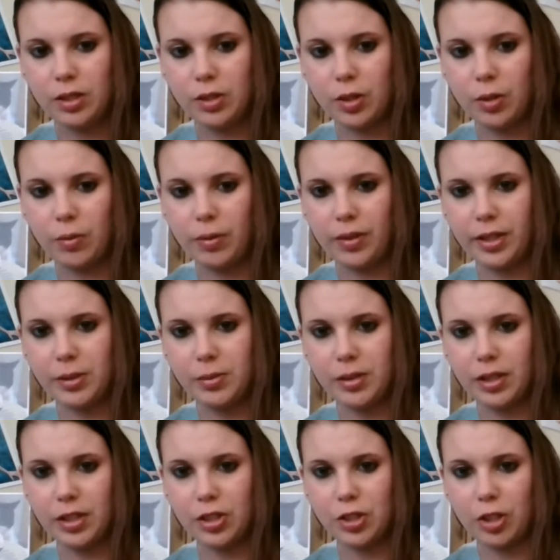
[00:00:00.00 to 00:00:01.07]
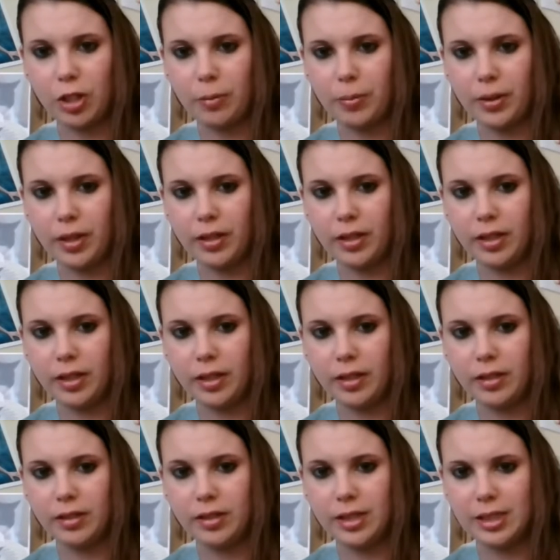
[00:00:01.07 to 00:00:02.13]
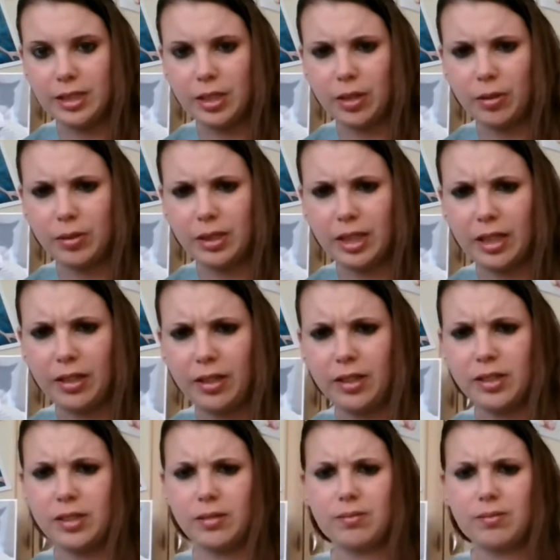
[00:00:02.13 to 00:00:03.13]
so this was in the shop in the Disney hotel that's